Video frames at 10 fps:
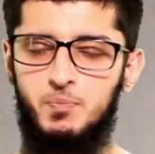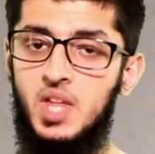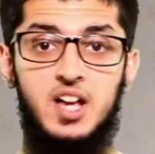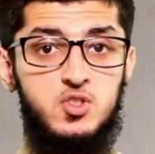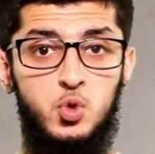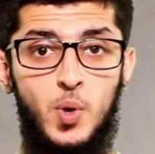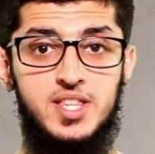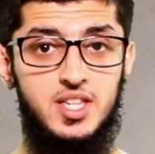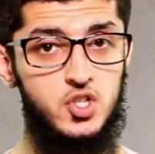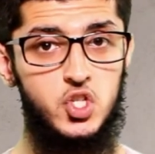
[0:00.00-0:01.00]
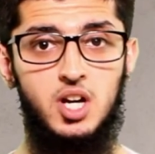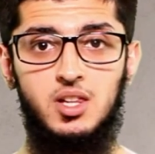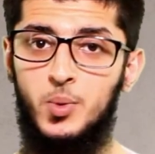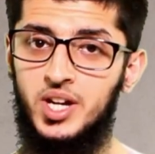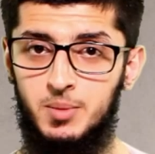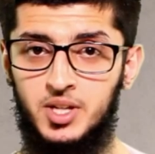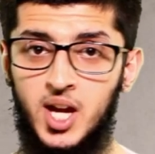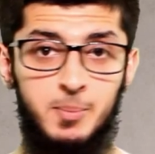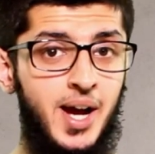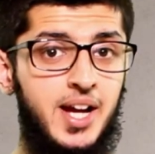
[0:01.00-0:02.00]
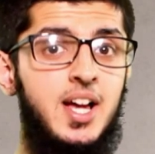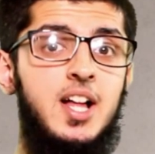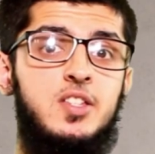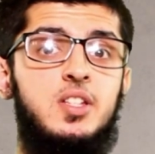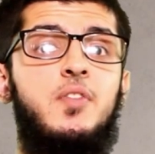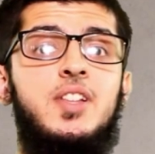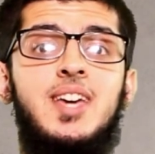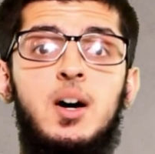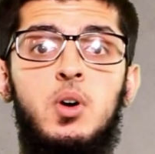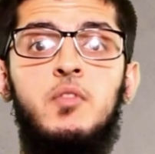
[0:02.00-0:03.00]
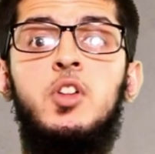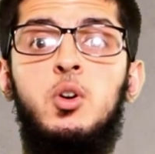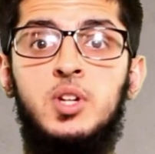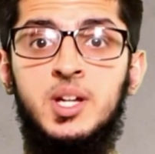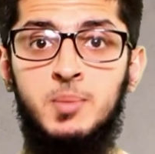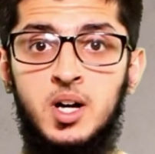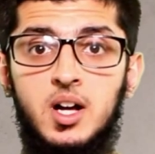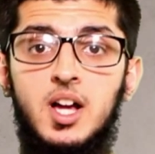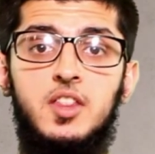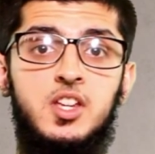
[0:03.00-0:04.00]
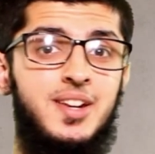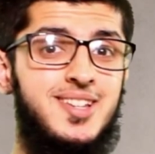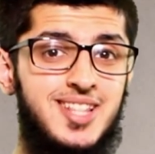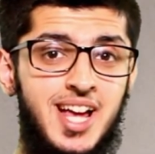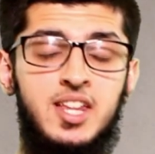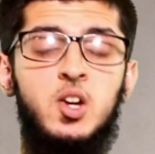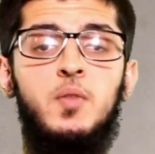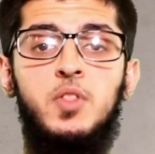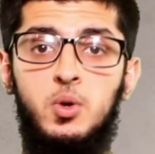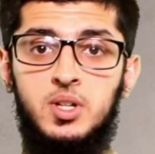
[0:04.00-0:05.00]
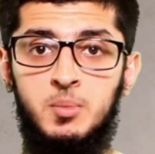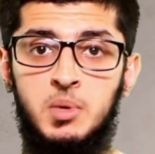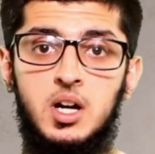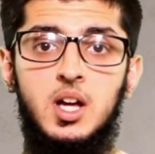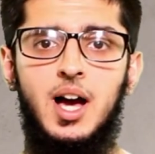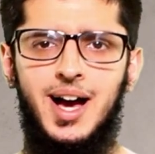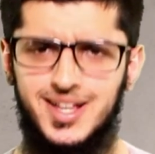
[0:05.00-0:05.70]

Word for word: Now, as always, inshallah, we're going to be going back to the fatwa of the ulama, the understanding of the ulama,